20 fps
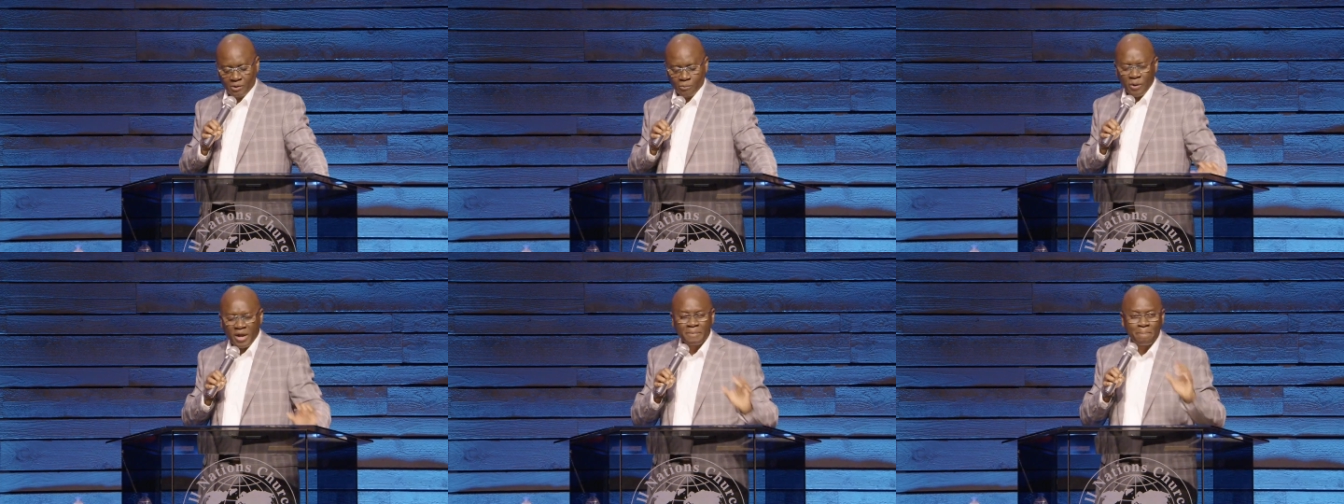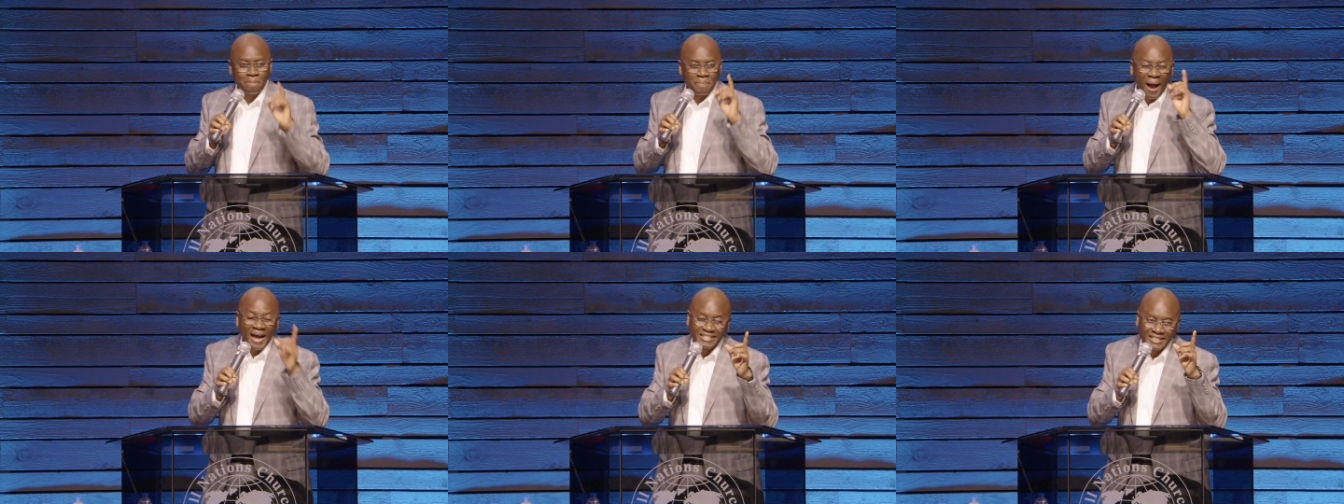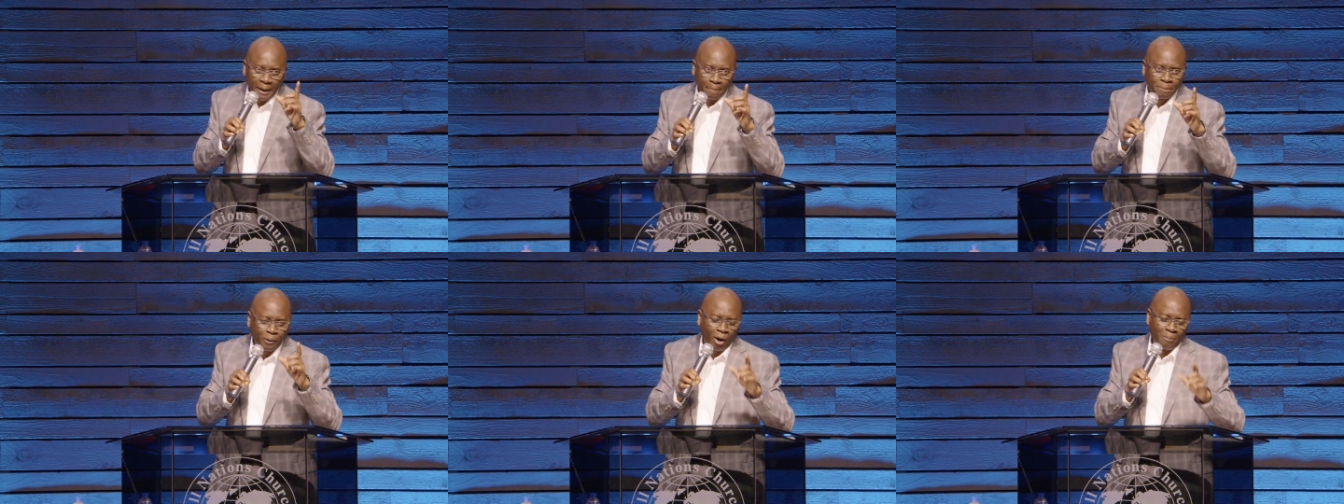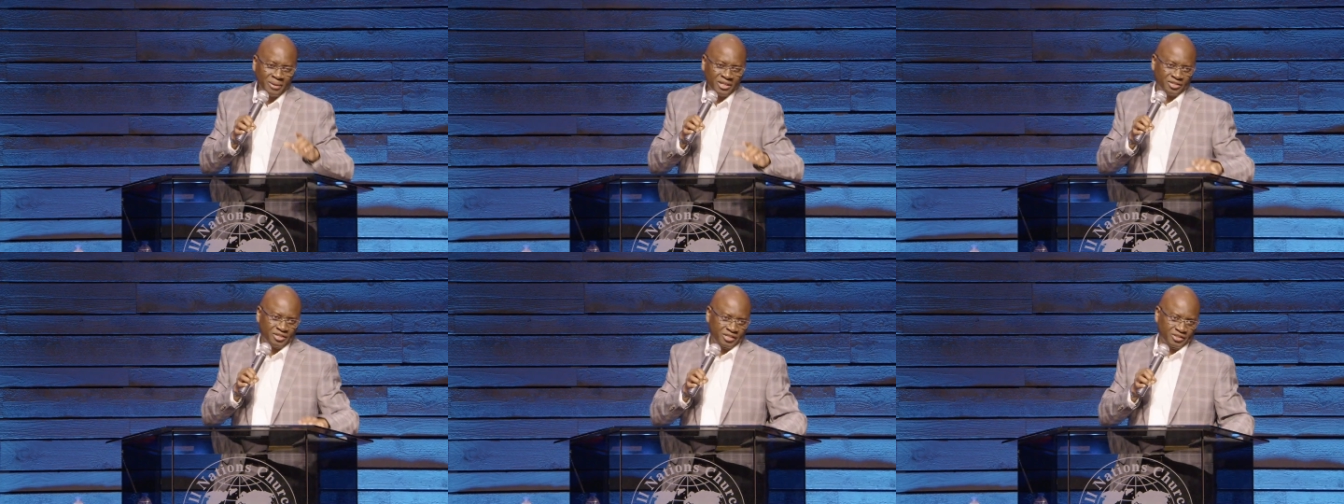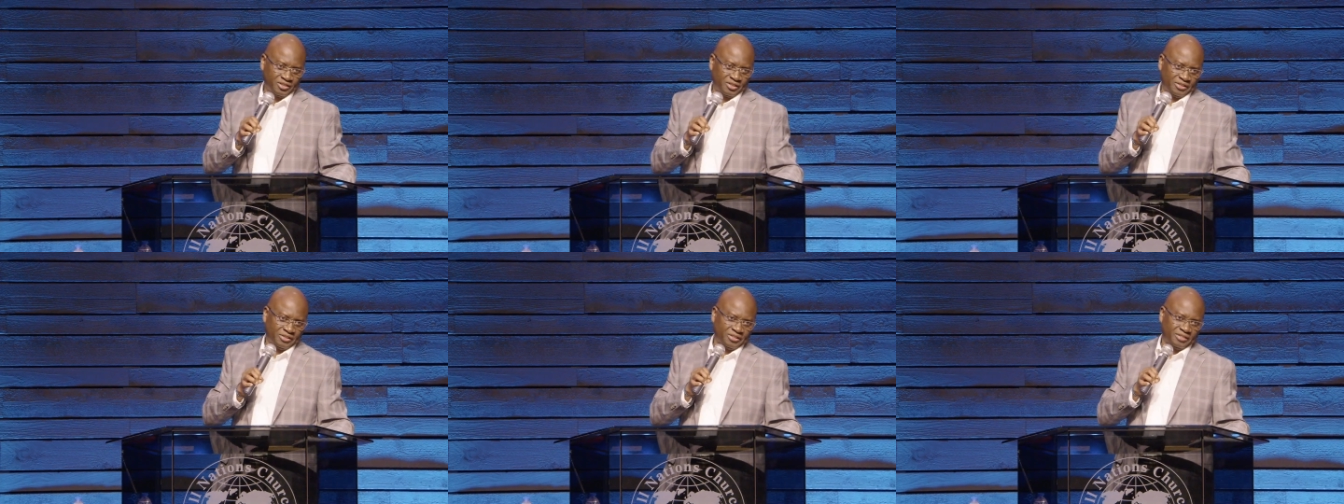with better
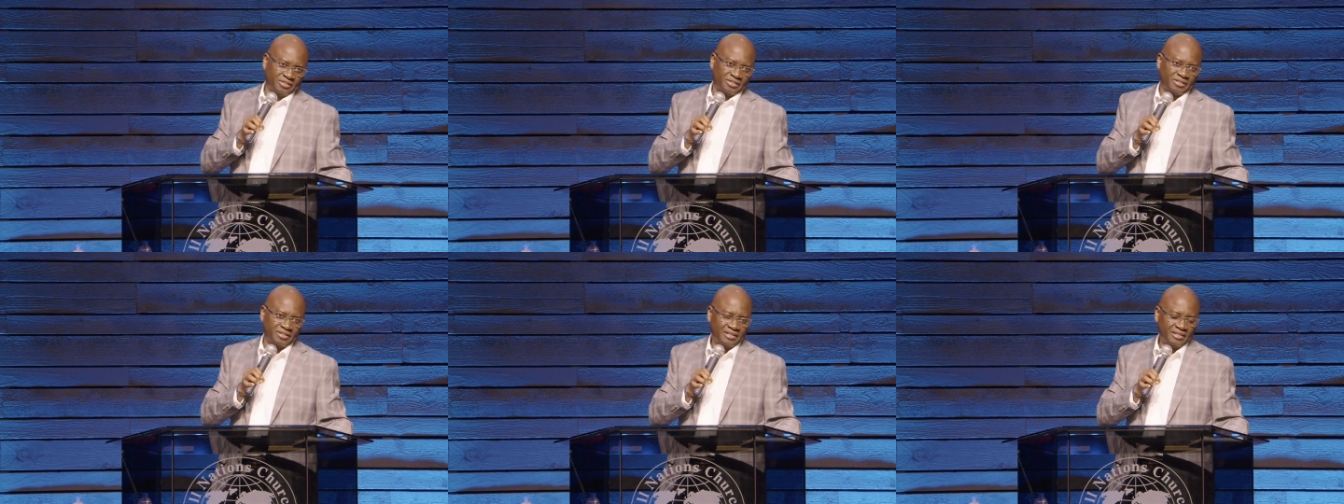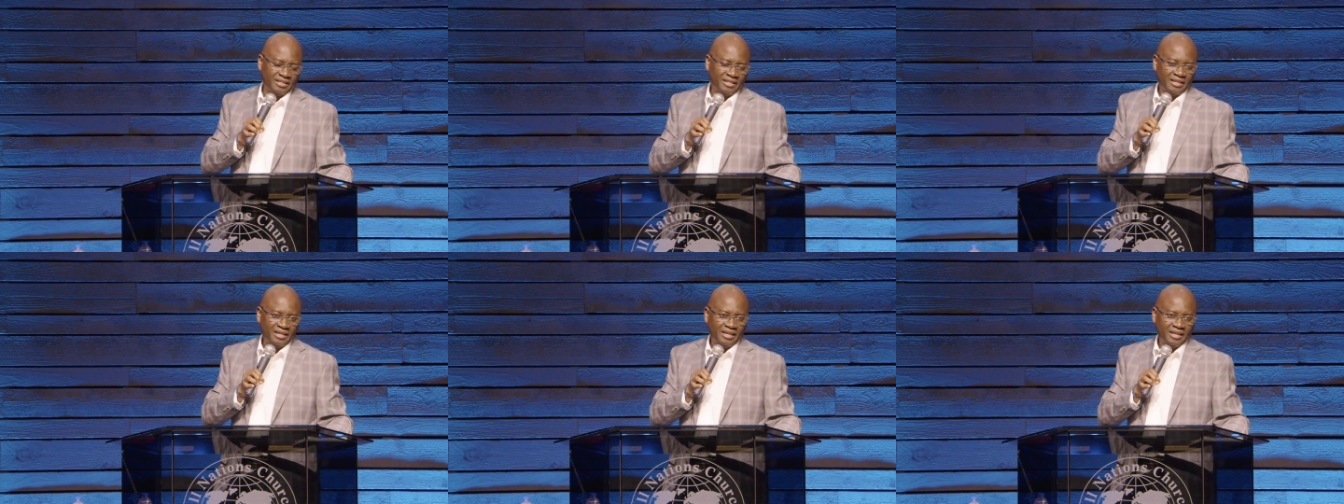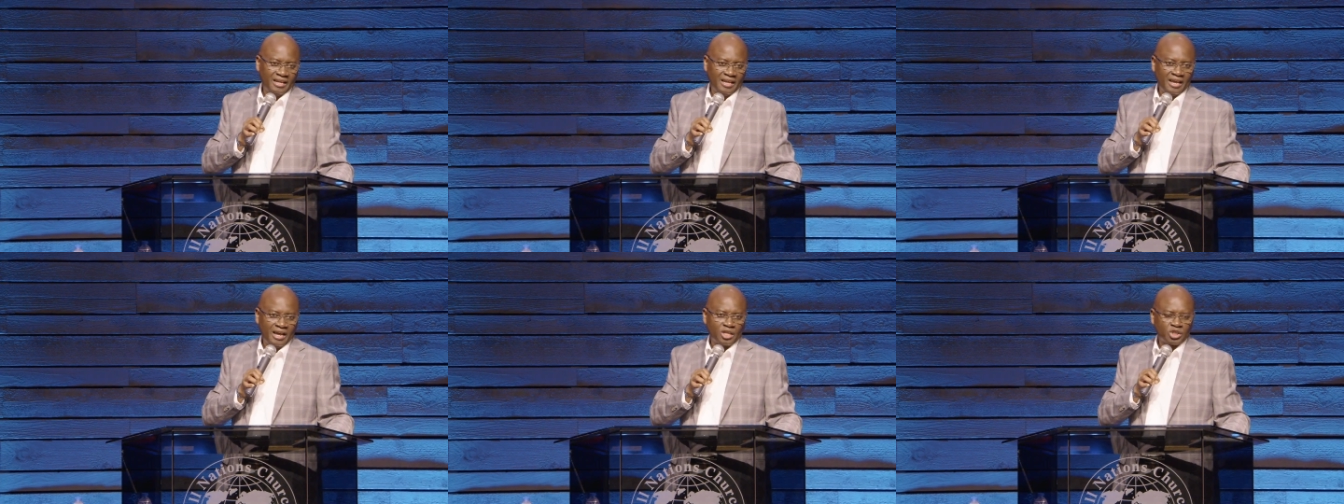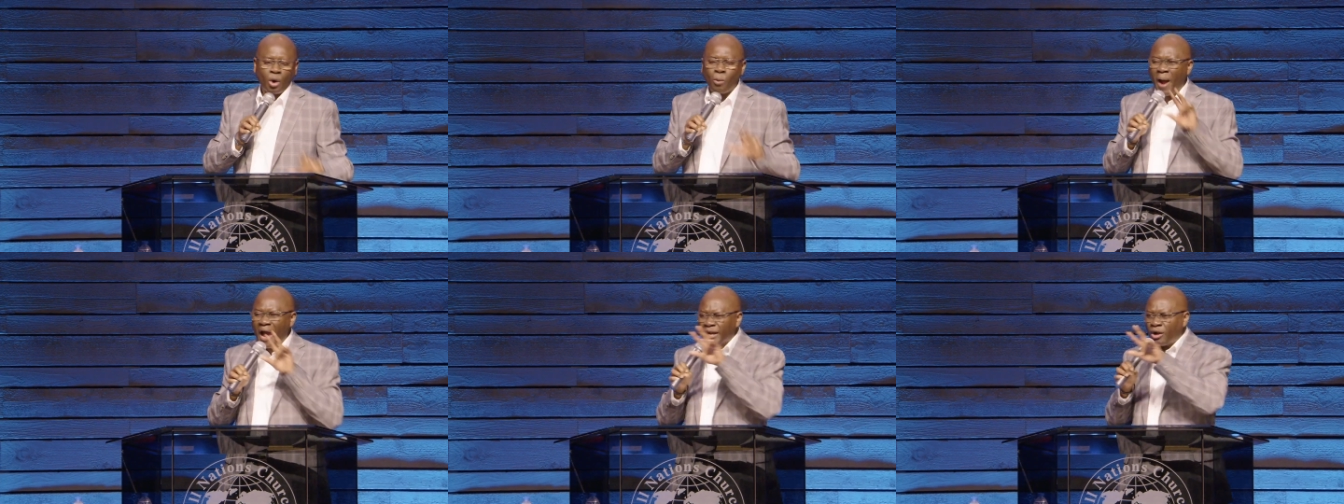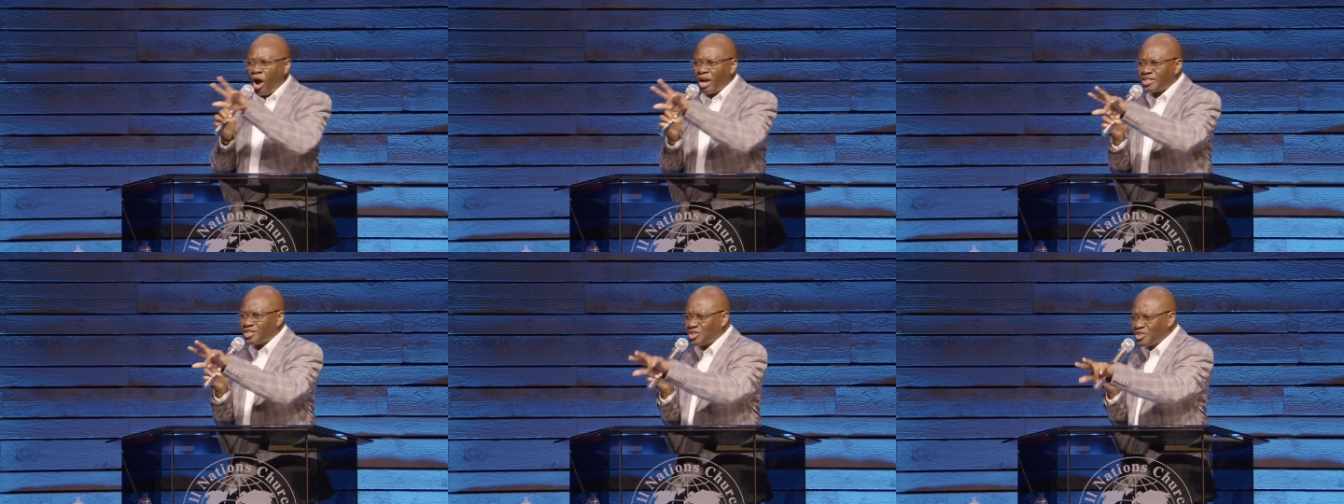promises. So when
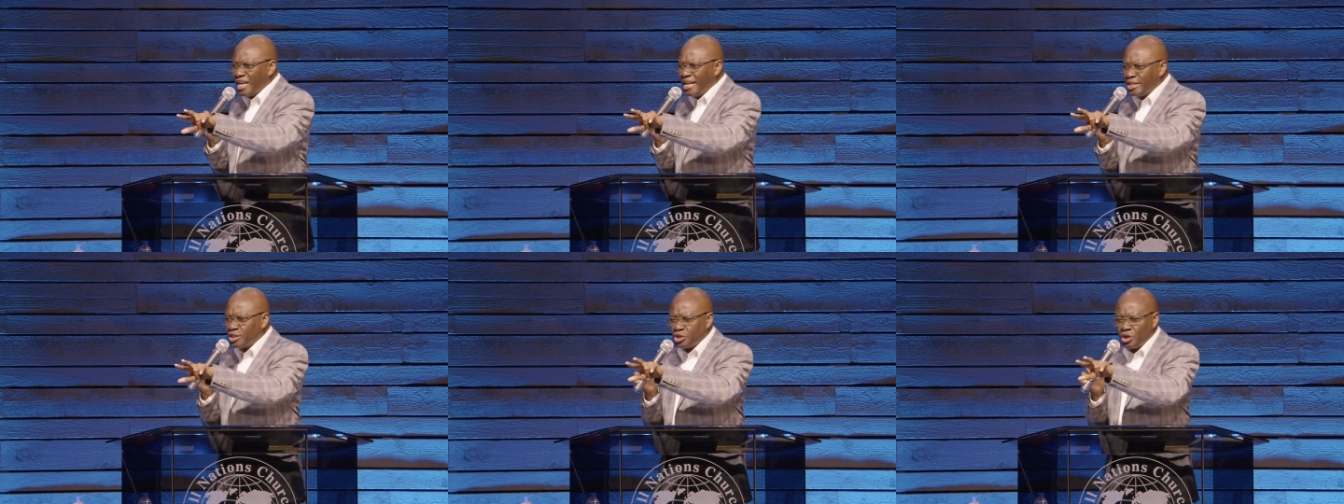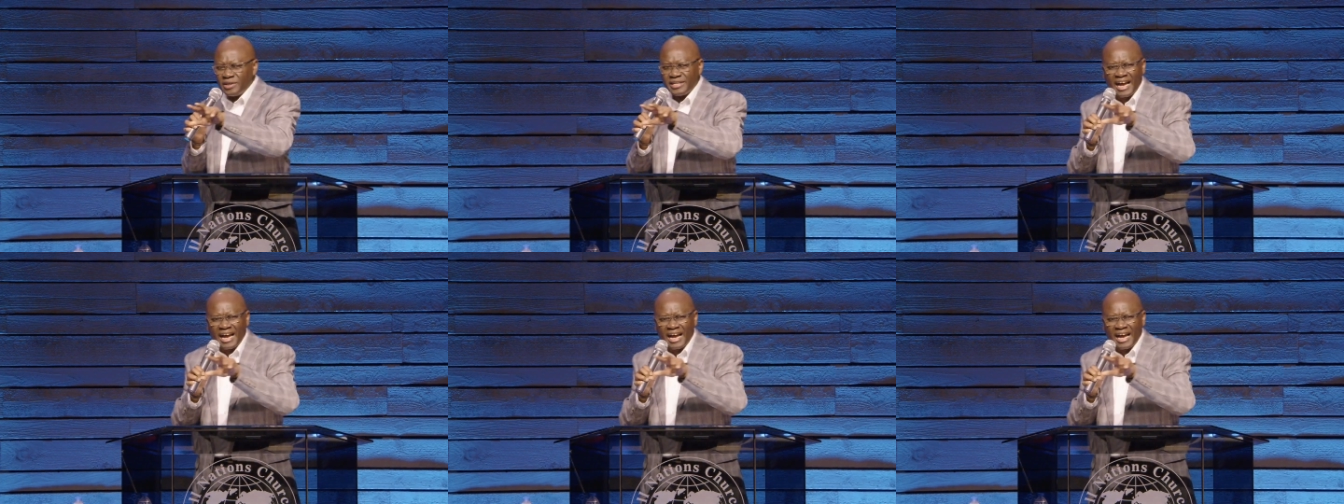God sees you,